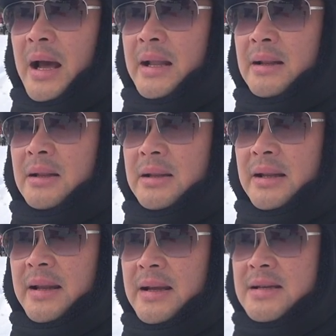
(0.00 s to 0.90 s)
And
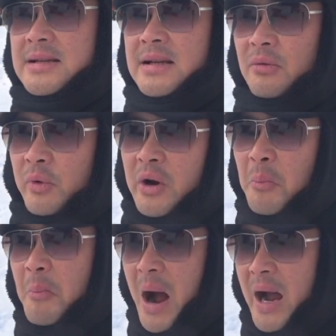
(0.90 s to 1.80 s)
the thing is, we
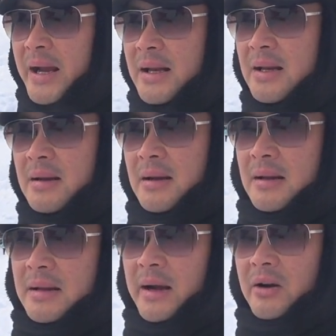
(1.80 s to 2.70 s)
don't mind.
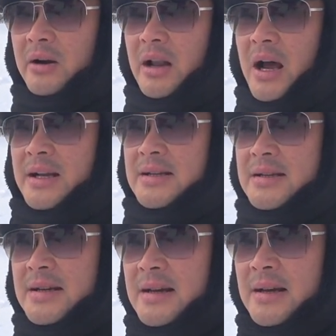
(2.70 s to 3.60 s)
The airline
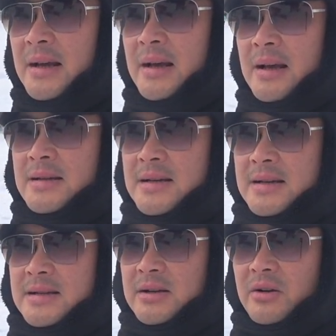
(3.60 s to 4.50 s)
just say,
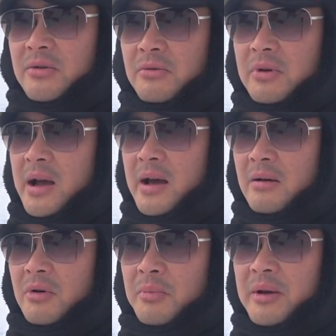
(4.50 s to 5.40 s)
says, you know,
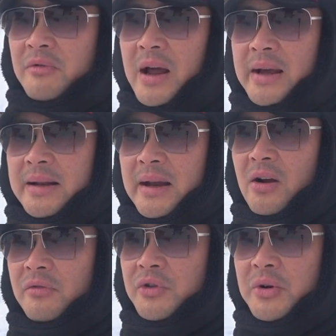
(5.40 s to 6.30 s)
yeah, we'll be flying, taking
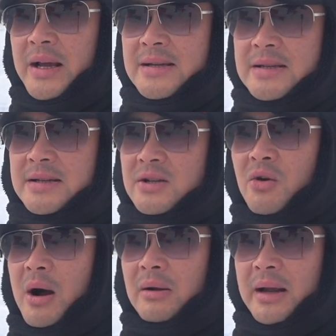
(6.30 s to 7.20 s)
off two days. Just
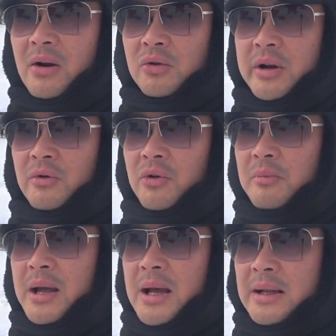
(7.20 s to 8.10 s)
go out, get a hotel
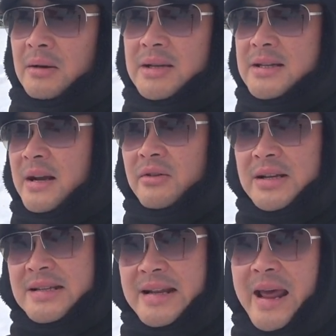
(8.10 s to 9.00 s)
room. They'll just tell you
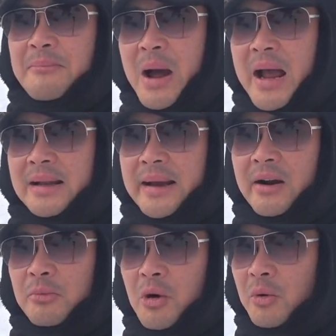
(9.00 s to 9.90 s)
to stand by at the
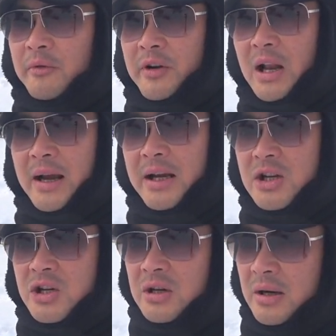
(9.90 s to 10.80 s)
airport with your
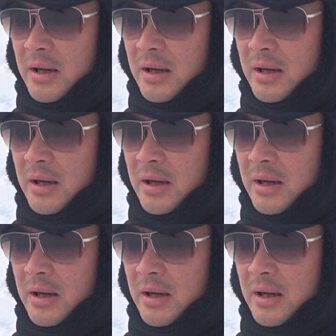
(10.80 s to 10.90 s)
luggage